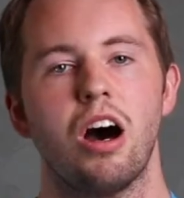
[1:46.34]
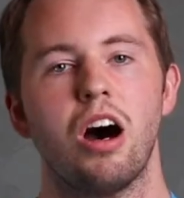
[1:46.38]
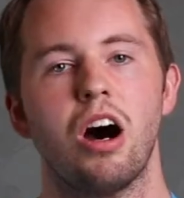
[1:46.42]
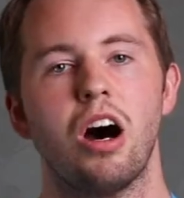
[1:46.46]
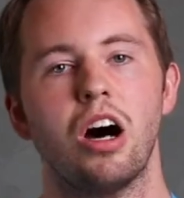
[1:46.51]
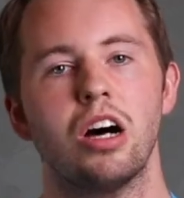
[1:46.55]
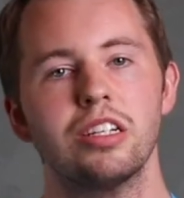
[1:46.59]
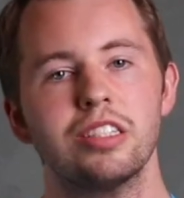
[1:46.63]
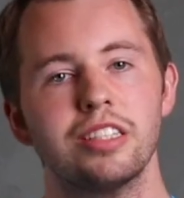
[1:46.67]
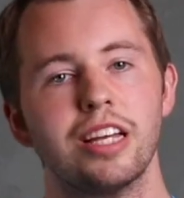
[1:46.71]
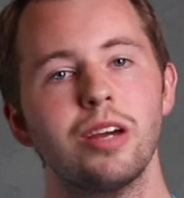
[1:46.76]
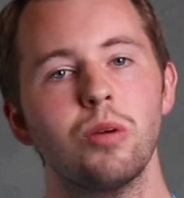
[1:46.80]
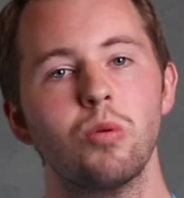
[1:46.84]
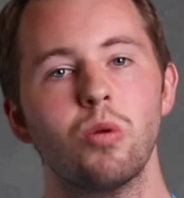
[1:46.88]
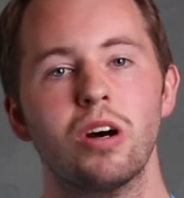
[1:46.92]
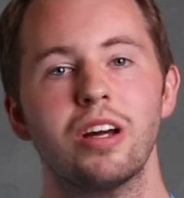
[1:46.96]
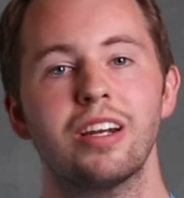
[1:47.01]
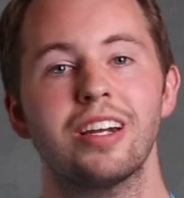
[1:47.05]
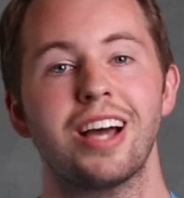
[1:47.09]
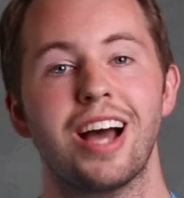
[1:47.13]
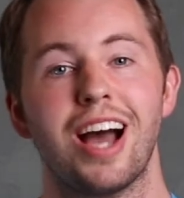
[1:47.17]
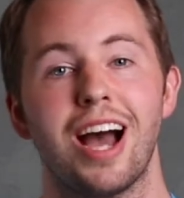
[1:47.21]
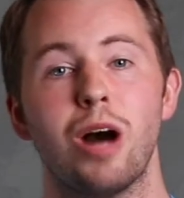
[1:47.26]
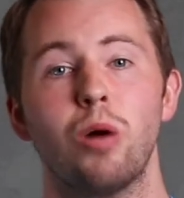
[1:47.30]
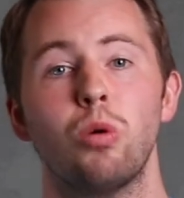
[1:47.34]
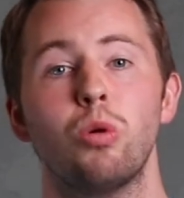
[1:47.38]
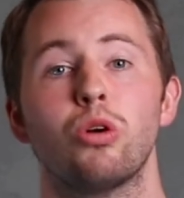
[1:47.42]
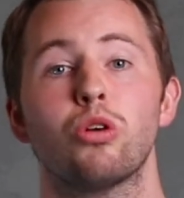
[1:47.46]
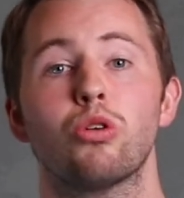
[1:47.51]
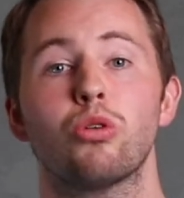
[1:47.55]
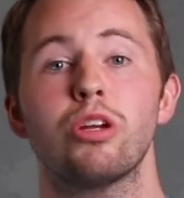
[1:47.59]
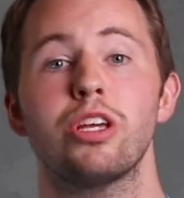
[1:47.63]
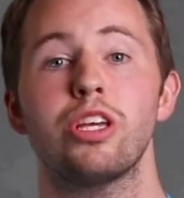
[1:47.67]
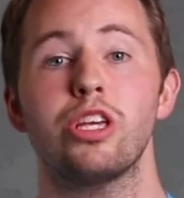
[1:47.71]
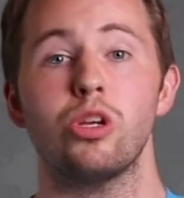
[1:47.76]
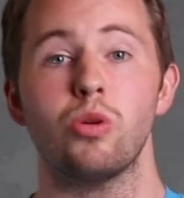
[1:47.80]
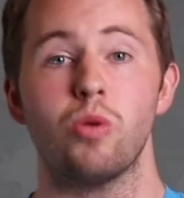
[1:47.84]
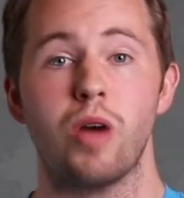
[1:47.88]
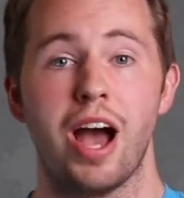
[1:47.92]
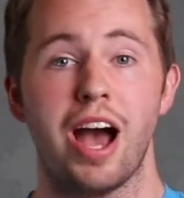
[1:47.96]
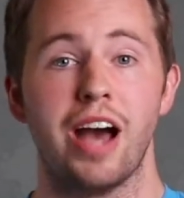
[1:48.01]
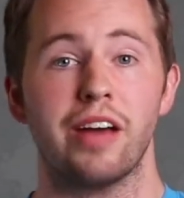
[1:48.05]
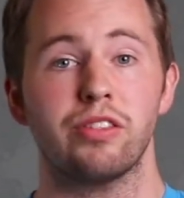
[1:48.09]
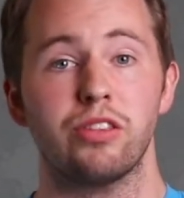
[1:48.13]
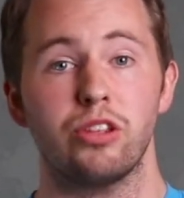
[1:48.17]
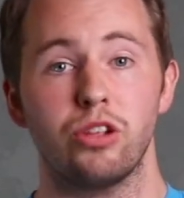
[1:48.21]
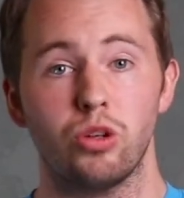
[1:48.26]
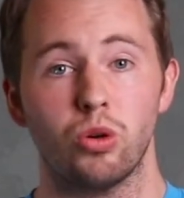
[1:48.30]
On day 1, I will greet you
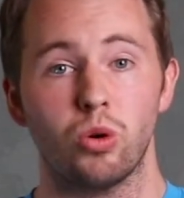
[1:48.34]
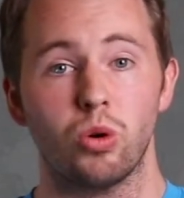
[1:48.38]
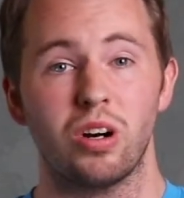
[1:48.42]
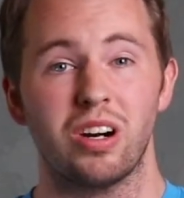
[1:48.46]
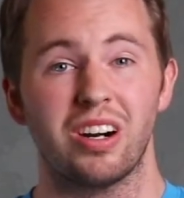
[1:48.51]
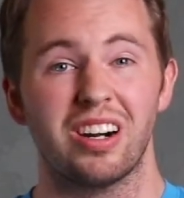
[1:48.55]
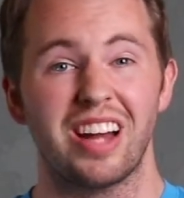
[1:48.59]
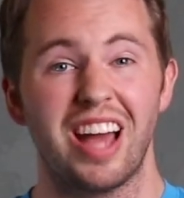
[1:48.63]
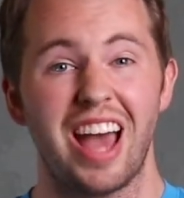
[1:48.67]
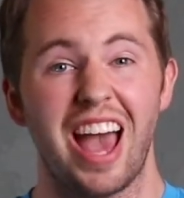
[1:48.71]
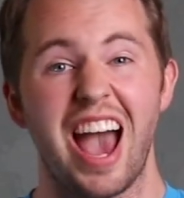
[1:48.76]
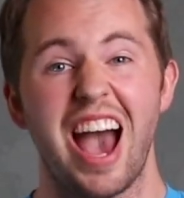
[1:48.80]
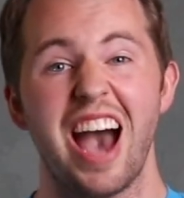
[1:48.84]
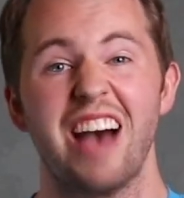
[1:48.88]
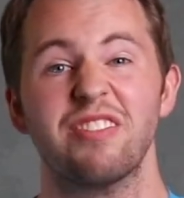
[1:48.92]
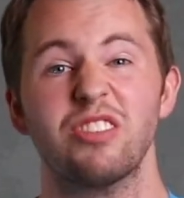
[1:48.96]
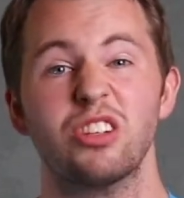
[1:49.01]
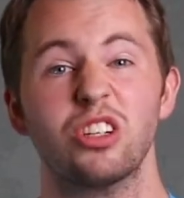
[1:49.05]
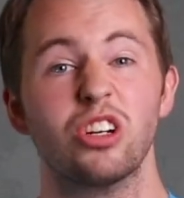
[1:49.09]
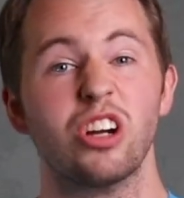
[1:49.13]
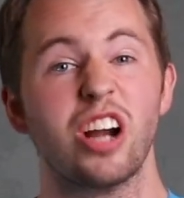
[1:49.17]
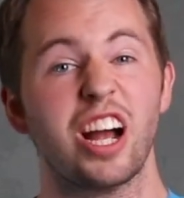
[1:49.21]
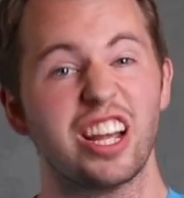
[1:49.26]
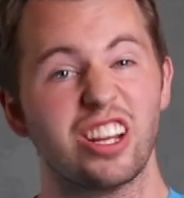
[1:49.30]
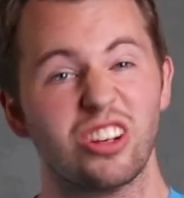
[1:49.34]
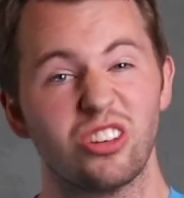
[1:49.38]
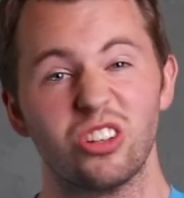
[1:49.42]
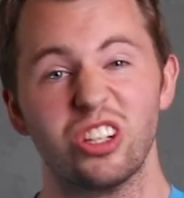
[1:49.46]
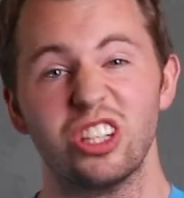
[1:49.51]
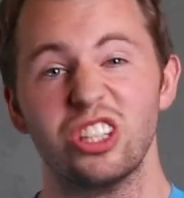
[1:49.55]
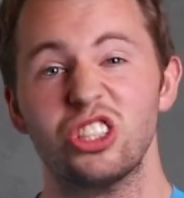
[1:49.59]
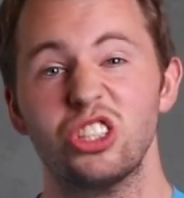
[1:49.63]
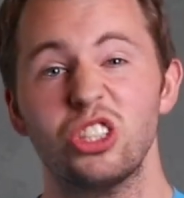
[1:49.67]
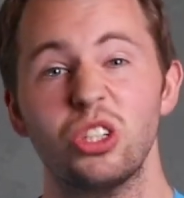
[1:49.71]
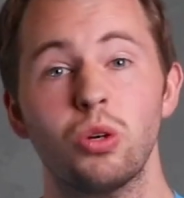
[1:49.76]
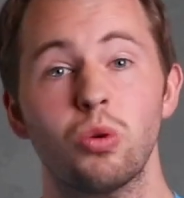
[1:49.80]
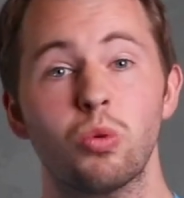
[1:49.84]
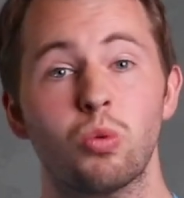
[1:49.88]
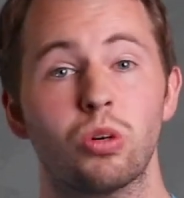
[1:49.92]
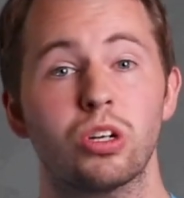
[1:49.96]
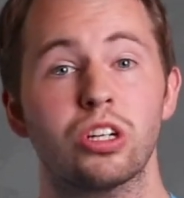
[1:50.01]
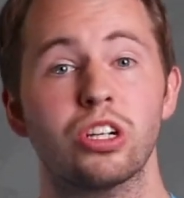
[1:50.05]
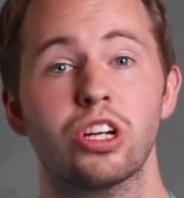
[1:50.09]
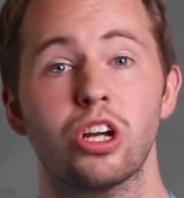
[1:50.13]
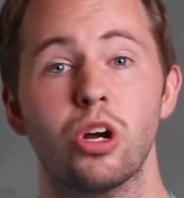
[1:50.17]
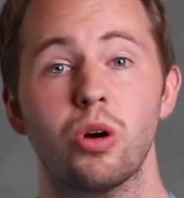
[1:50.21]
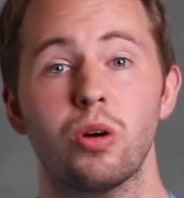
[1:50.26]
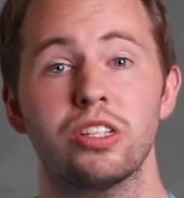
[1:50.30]
at the door. After I greet you, we're
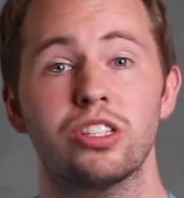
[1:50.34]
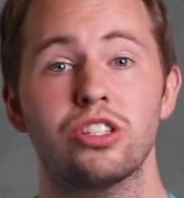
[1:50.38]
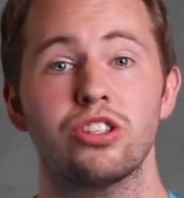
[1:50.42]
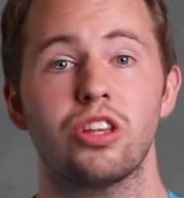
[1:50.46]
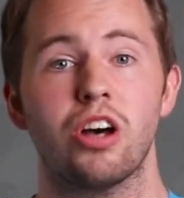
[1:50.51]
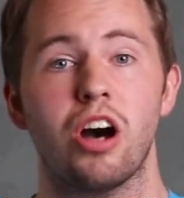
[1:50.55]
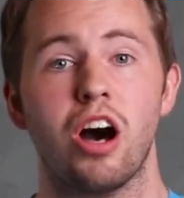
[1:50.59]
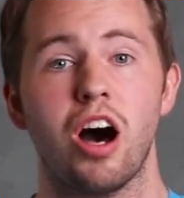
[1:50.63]
going to go into the